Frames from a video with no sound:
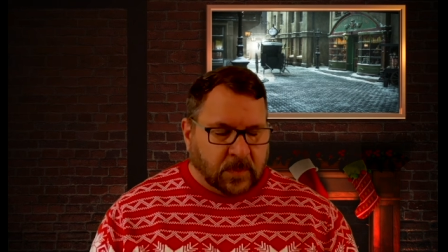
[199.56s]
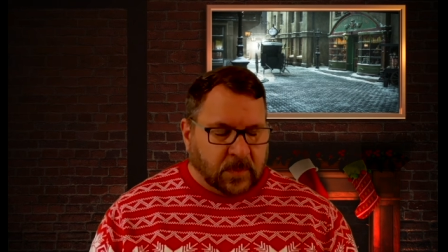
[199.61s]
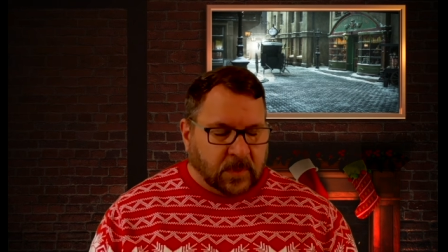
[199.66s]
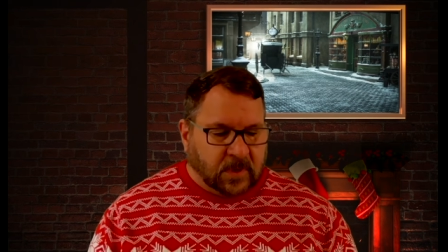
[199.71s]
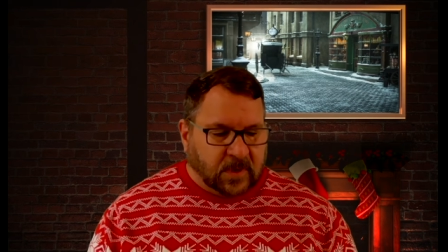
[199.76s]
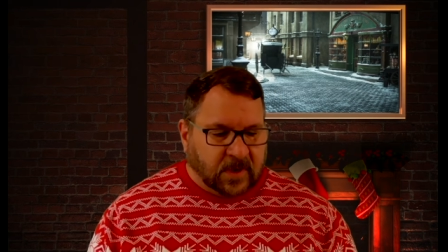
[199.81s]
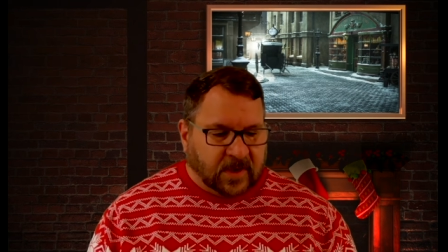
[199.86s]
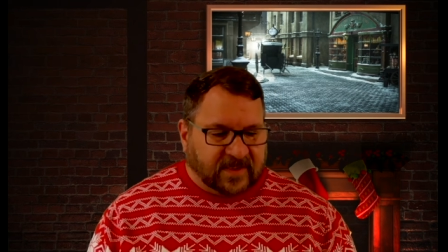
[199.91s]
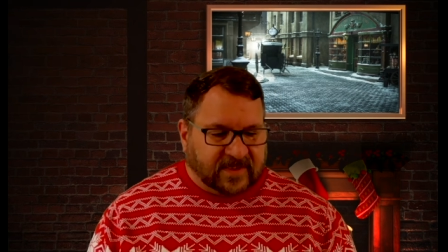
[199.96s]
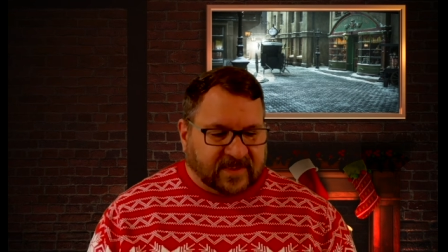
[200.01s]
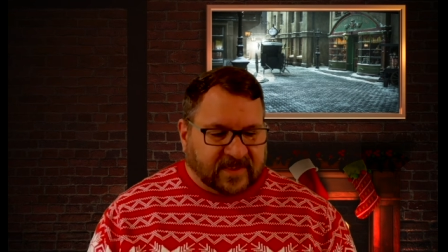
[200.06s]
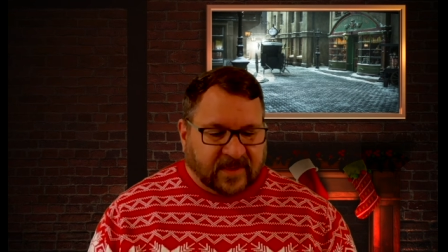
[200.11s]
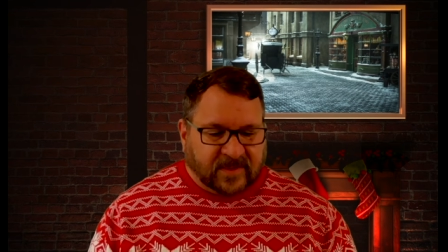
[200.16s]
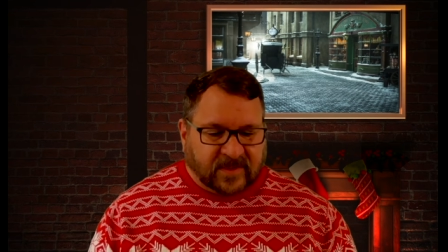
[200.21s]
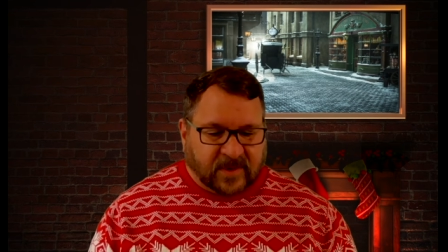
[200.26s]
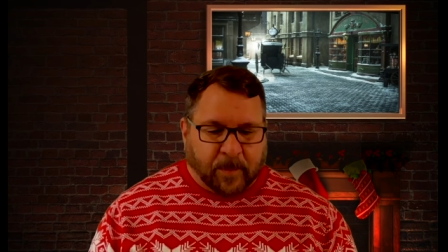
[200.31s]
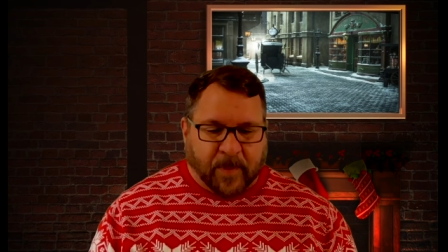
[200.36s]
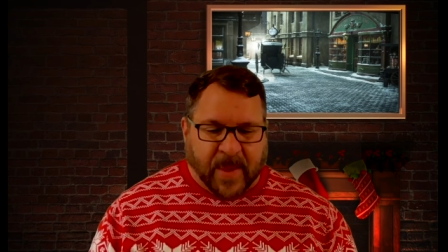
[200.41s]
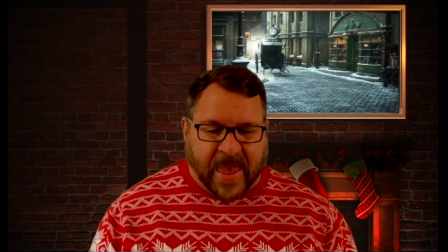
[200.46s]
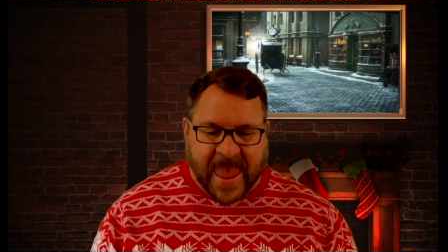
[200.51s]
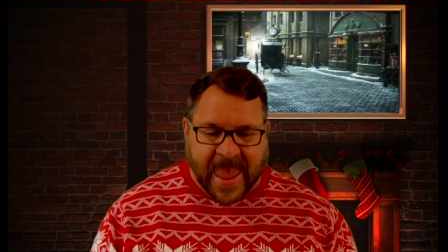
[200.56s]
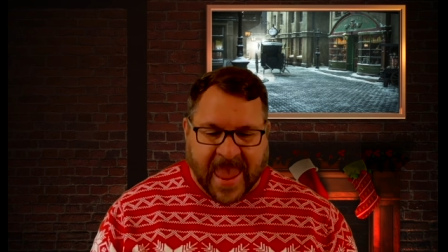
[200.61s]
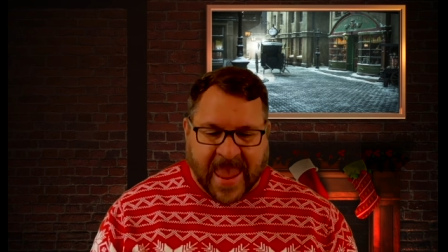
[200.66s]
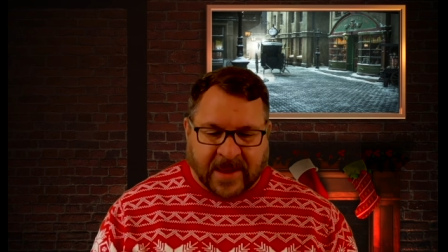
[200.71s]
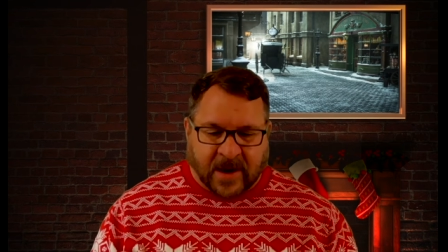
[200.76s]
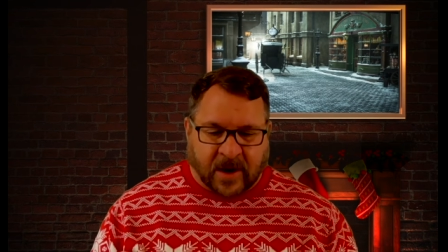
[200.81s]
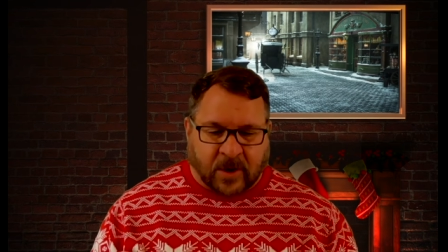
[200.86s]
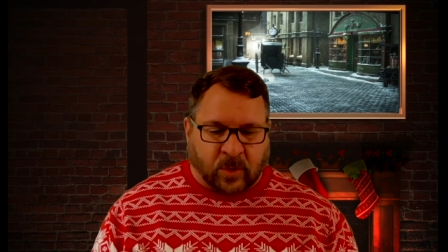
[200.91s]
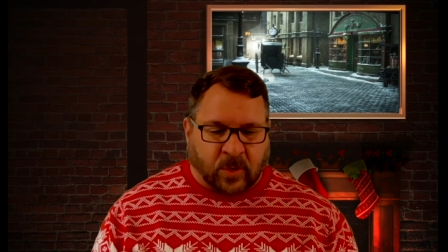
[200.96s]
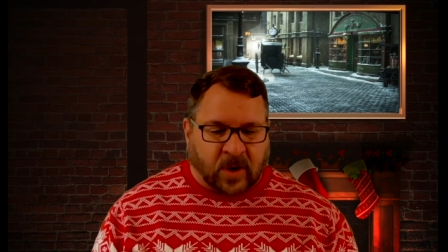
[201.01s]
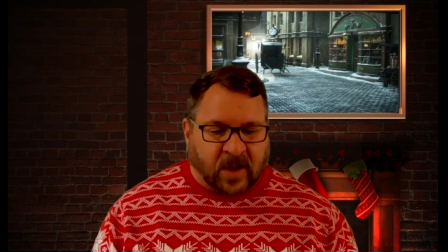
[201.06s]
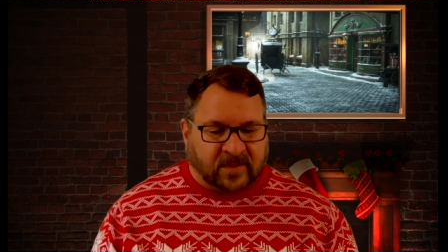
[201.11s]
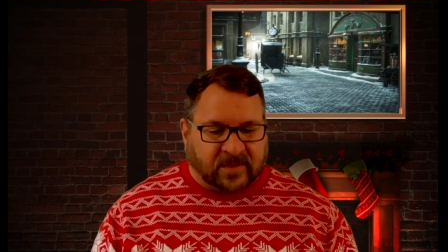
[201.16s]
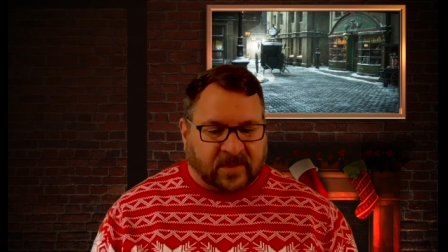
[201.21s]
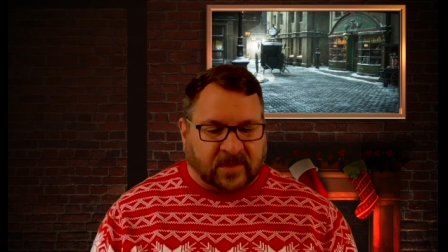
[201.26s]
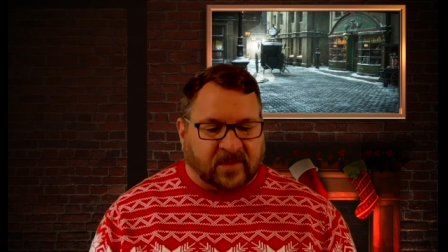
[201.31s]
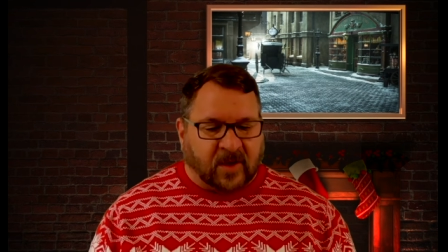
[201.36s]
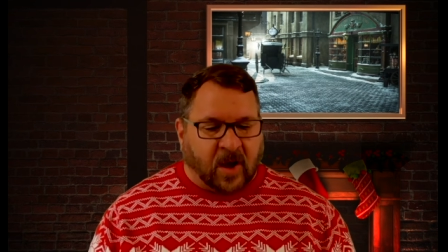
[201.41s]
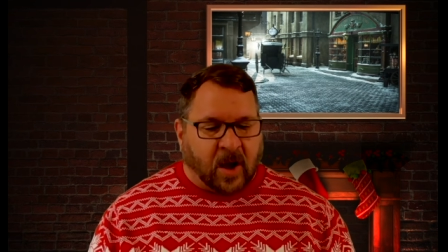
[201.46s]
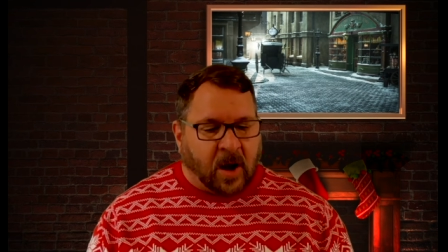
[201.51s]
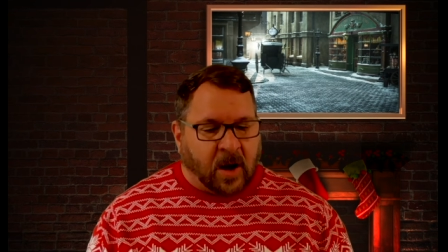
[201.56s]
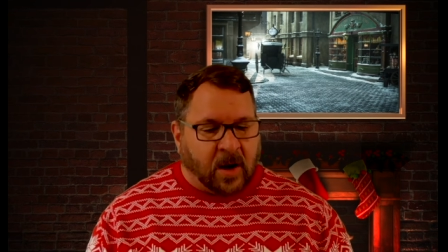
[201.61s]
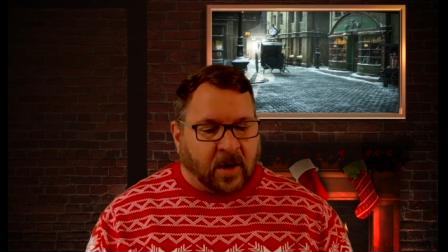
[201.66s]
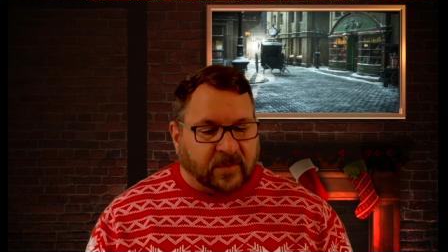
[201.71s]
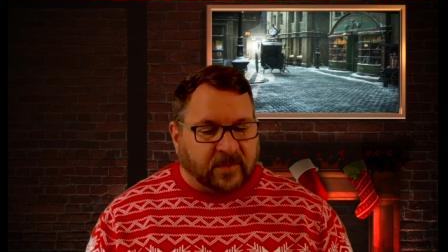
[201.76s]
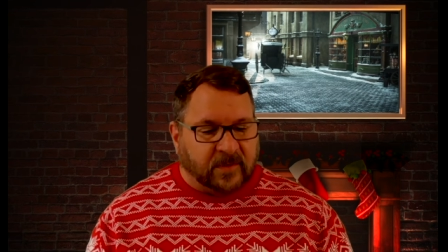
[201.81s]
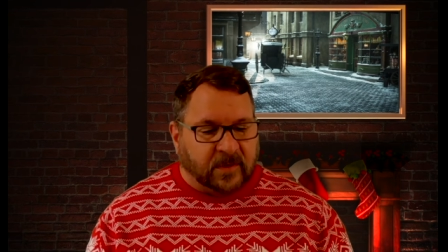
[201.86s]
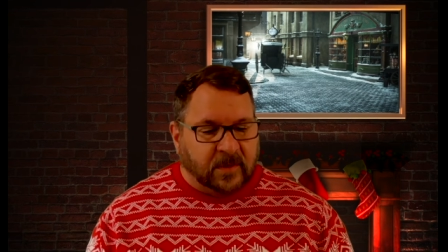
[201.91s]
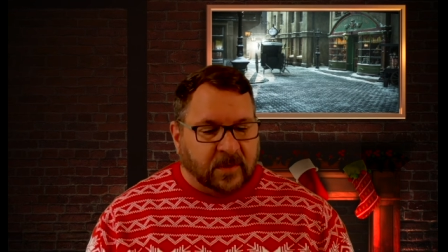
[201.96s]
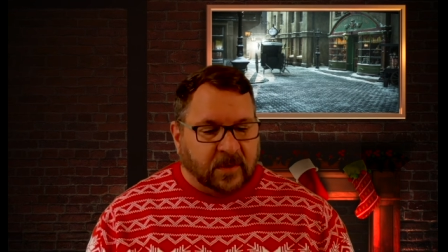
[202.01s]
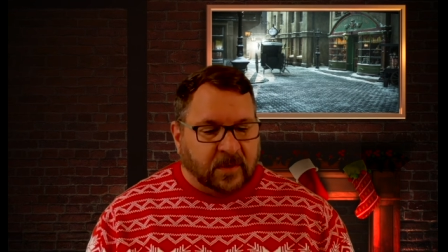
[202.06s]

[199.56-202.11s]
It sent a pang across his heart